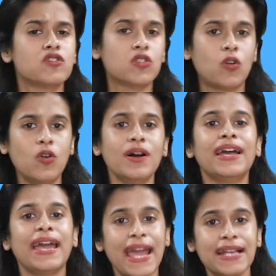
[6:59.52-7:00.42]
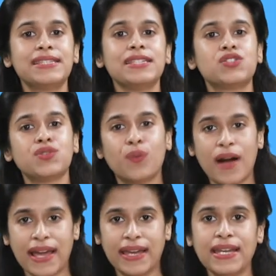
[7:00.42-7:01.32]
So, X is to
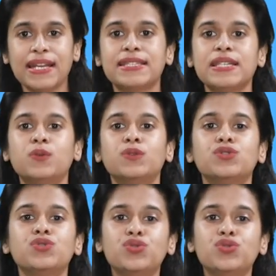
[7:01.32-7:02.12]
Y is equal to